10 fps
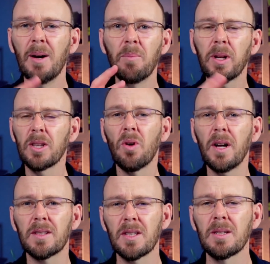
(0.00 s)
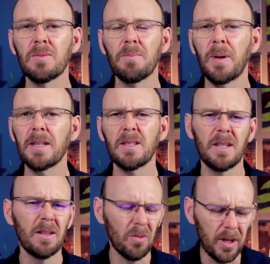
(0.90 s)
putting the right systems in place, the
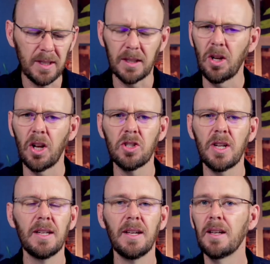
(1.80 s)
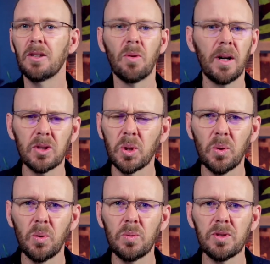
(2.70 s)
right technology, the right
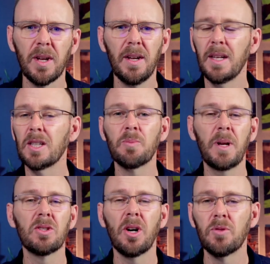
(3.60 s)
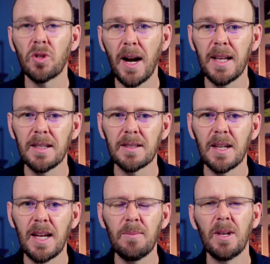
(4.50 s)
tools. You can spend time training your
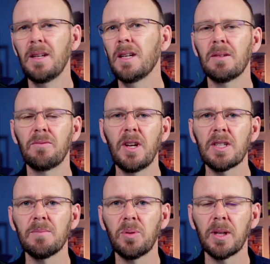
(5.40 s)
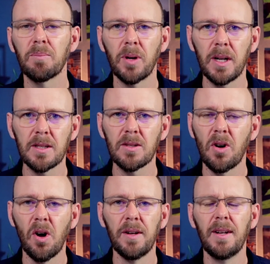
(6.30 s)
team, you can invest in putting apprentices
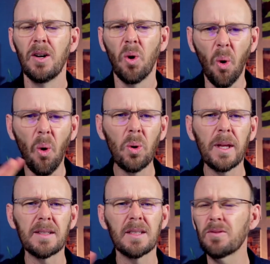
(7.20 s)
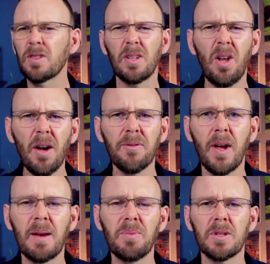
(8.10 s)
on, all that stuff. Just life
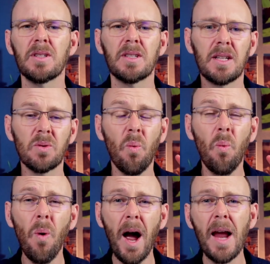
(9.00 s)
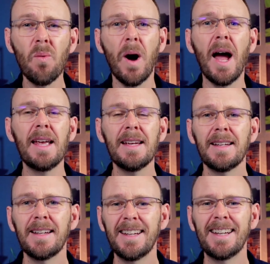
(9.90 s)
and business gets way, way
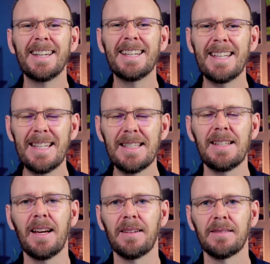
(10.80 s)
easier.